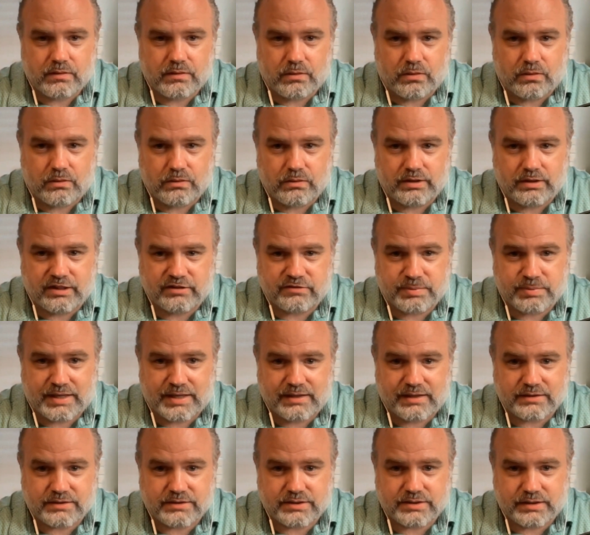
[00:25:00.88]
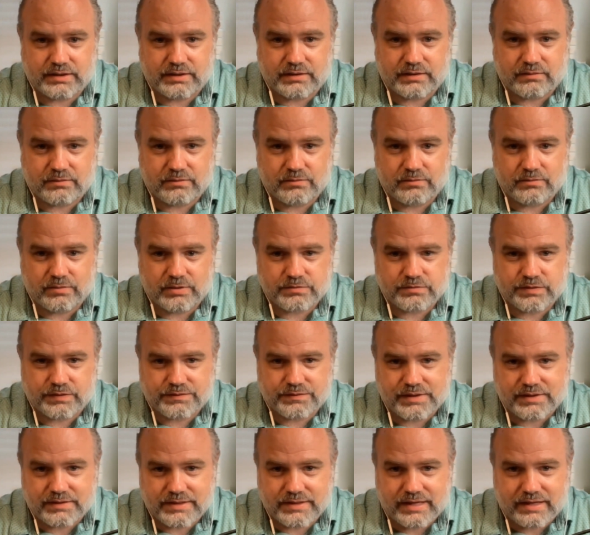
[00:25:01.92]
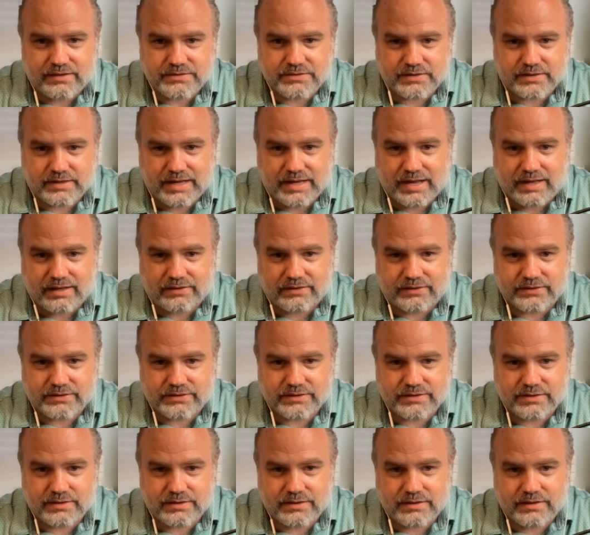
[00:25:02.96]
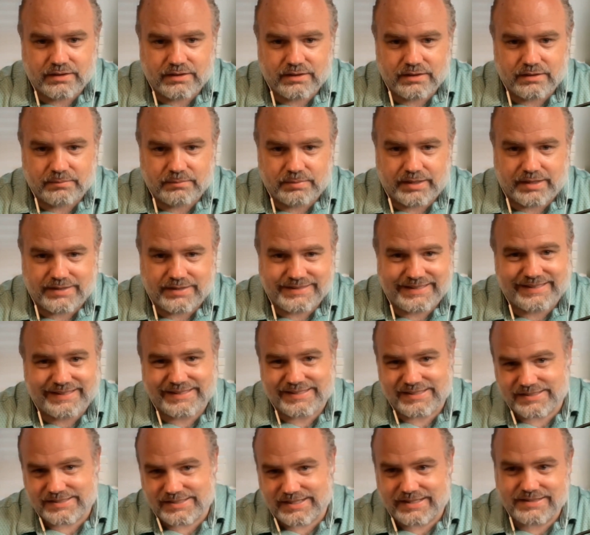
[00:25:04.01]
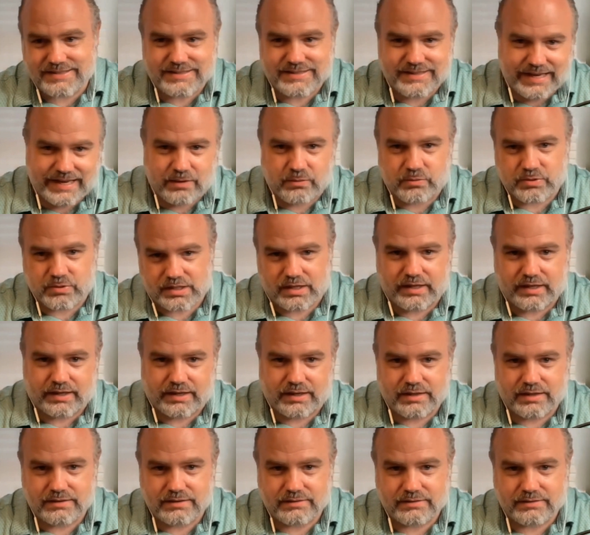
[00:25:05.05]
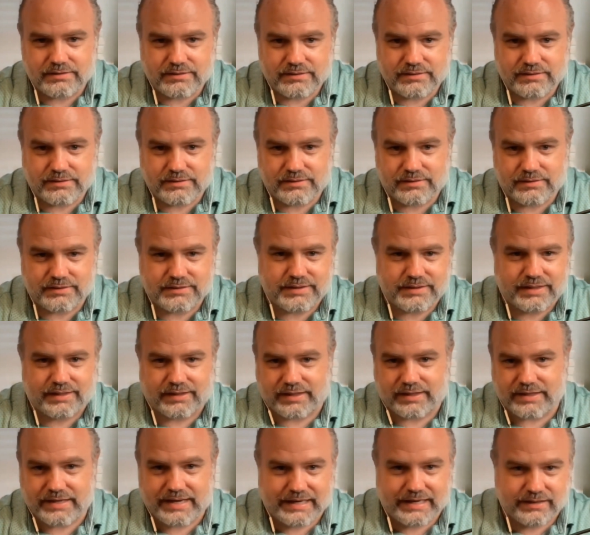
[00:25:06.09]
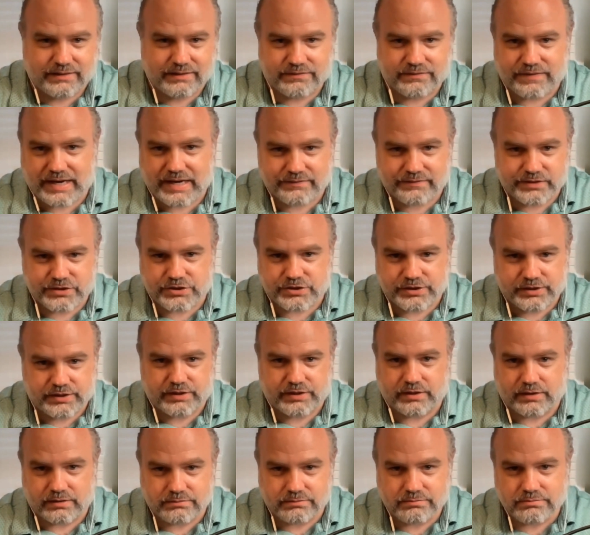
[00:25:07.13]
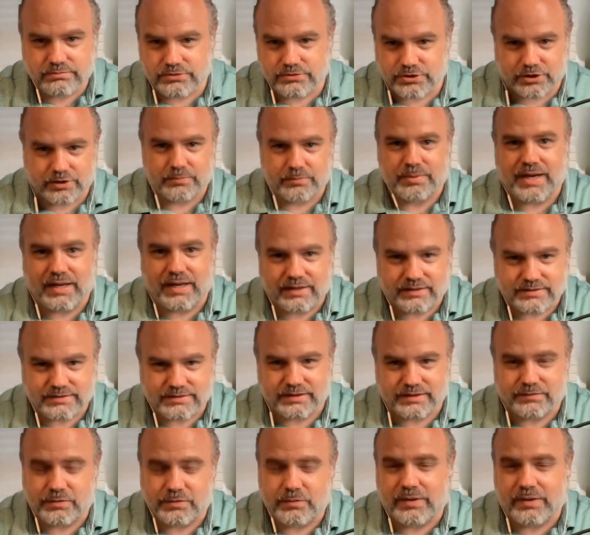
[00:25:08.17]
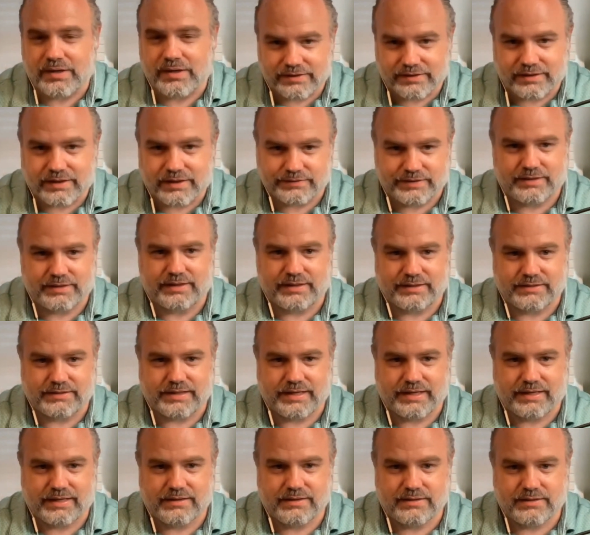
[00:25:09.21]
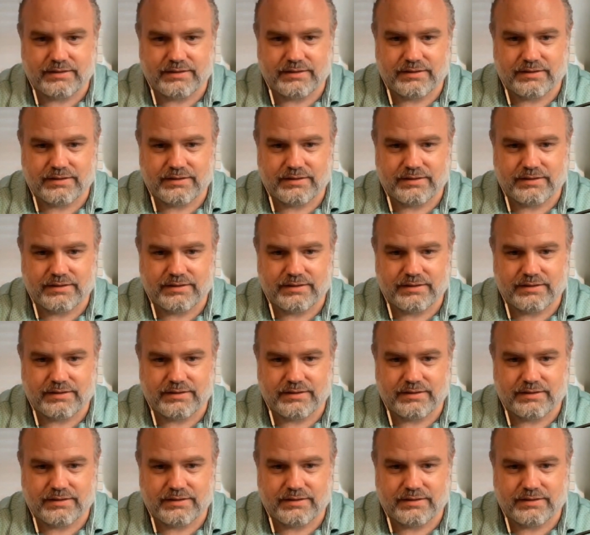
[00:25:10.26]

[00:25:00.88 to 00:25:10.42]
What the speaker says: whole life policy was $15,000, because in a sense that was like, I say, like a 95-ish year term policy, if you want to think of it like that.